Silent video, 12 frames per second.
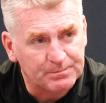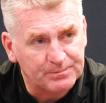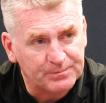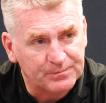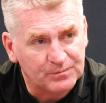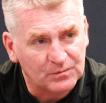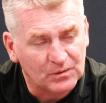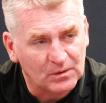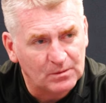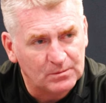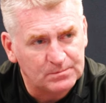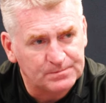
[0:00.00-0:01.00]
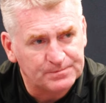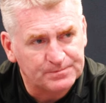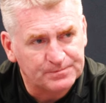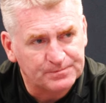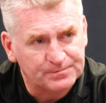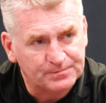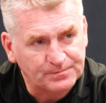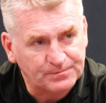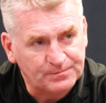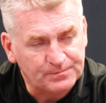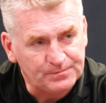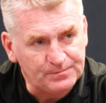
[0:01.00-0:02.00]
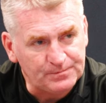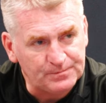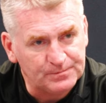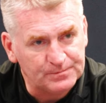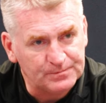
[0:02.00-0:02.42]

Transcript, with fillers: pitch in games as a leader?